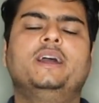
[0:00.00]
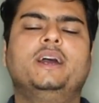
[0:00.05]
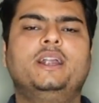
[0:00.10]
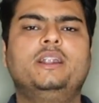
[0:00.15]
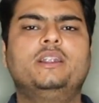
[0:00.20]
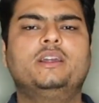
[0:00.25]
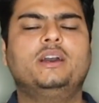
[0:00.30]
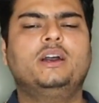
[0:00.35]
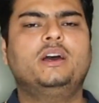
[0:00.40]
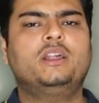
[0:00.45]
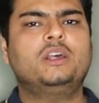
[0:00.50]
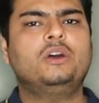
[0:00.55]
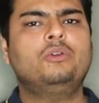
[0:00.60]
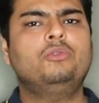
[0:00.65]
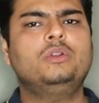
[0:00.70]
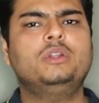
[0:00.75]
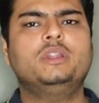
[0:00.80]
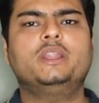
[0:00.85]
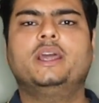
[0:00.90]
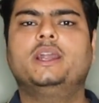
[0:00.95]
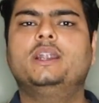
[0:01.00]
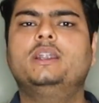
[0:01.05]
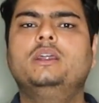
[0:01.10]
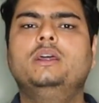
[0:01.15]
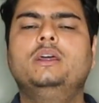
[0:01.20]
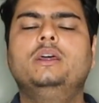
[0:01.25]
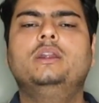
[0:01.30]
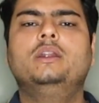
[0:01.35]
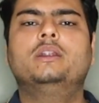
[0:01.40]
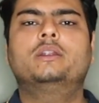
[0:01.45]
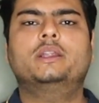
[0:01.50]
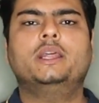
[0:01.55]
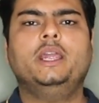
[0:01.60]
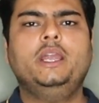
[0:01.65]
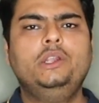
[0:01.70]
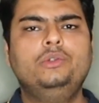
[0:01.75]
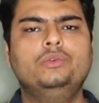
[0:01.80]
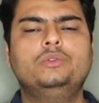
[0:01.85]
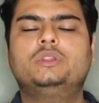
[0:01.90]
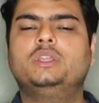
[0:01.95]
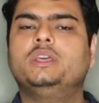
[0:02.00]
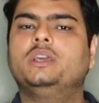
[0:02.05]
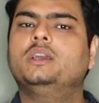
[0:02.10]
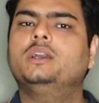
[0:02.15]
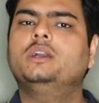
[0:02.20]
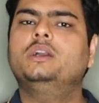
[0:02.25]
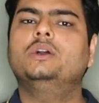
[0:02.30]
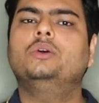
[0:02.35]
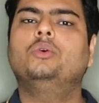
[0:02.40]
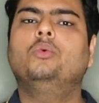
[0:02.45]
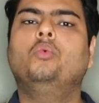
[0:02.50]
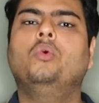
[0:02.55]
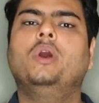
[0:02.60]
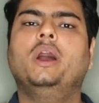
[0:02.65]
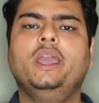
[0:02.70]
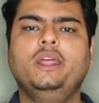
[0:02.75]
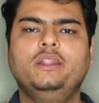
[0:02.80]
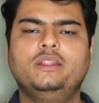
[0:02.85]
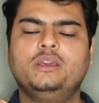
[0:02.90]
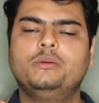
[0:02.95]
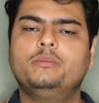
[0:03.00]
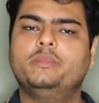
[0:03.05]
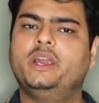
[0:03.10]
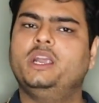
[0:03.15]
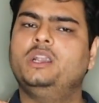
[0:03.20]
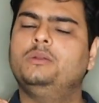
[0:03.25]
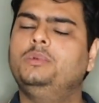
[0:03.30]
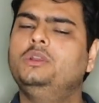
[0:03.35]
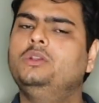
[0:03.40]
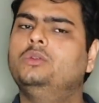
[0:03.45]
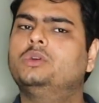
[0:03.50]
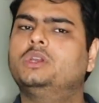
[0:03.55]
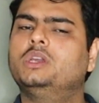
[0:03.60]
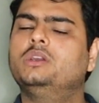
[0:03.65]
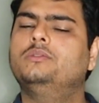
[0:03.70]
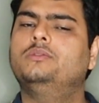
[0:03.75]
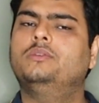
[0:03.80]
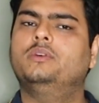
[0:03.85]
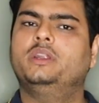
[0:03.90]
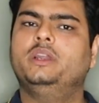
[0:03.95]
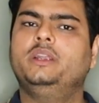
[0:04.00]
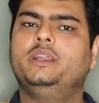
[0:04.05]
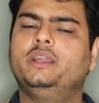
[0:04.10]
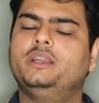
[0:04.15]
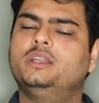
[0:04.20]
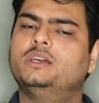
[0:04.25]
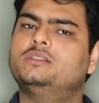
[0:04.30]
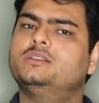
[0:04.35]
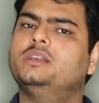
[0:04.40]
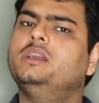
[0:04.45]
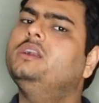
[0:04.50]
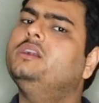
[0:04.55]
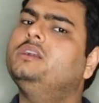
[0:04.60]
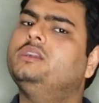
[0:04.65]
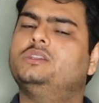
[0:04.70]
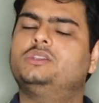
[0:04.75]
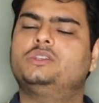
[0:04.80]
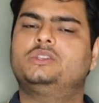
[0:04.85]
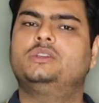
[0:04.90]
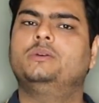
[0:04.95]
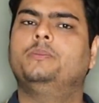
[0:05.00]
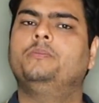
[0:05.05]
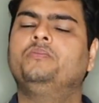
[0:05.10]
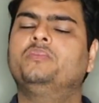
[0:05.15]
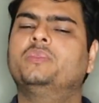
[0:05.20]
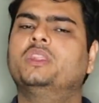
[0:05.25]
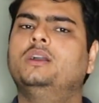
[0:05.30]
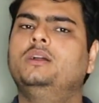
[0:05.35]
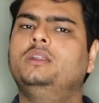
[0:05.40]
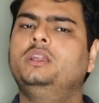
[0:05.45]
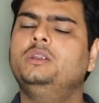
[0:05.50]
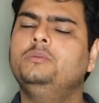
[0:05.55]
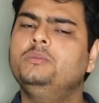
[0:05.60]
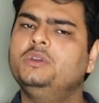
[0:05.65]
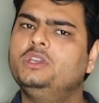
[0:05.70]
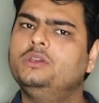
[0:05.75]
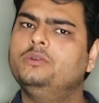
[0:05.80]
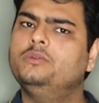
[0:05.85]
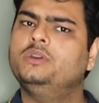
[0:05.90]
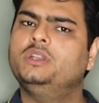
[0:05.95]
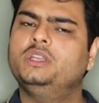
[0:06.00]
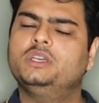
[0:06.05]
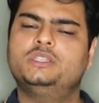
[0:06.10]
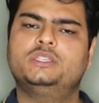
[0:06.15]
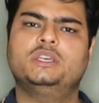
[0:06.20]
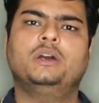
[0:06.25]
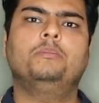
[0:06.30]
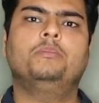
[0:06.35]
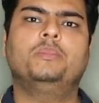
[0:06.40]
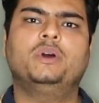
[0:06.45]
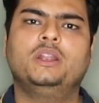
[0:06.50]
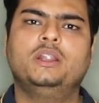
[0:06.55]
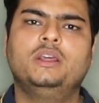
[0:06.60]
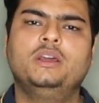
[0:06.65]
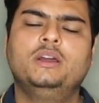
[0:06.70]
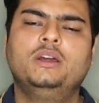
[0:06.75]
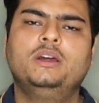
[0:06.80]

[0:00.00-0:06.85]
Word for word: And around that, try to think why they might be looking for a data scientist. Let me give you an example.